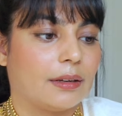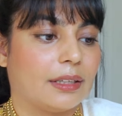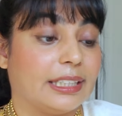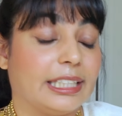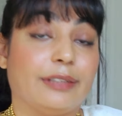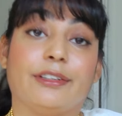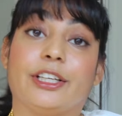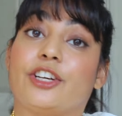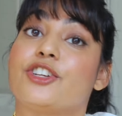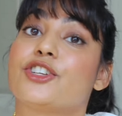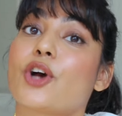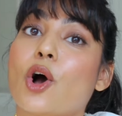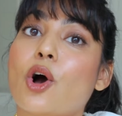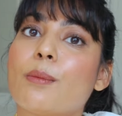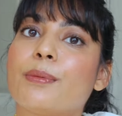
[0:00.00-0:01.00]
leaving a
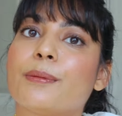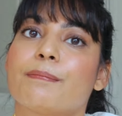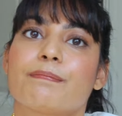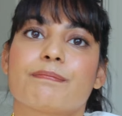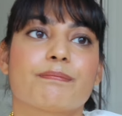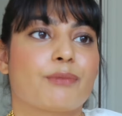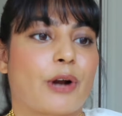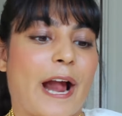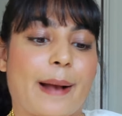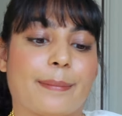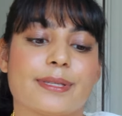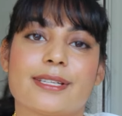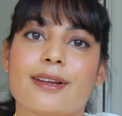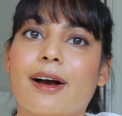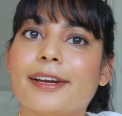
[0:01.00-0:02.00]
job,
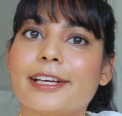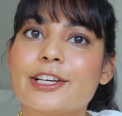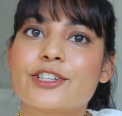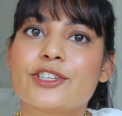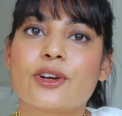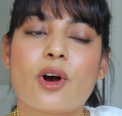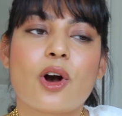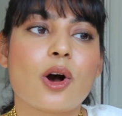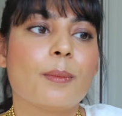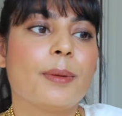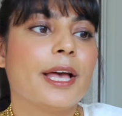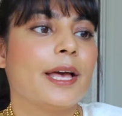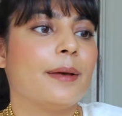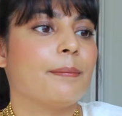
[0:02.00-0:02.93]
perhaps starting a job,